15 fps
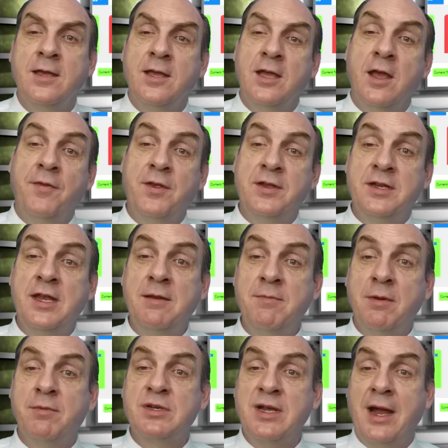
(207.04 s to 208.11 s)
If the team
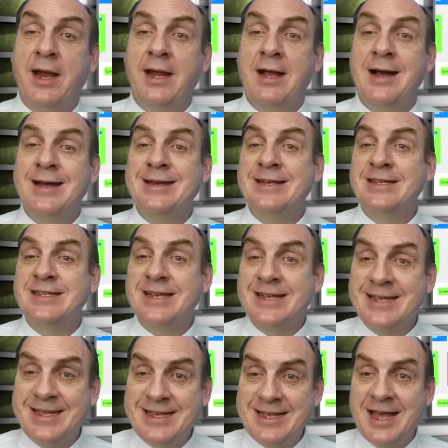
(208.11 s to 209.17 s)
member's icon is
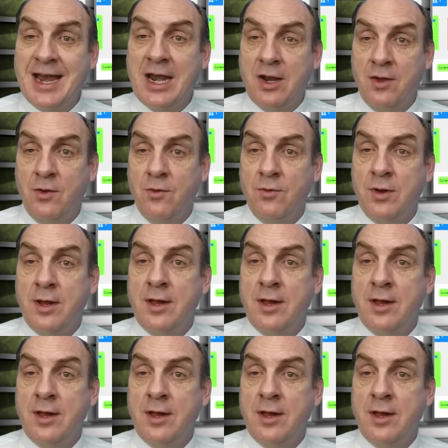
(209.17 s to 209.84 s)
yellow,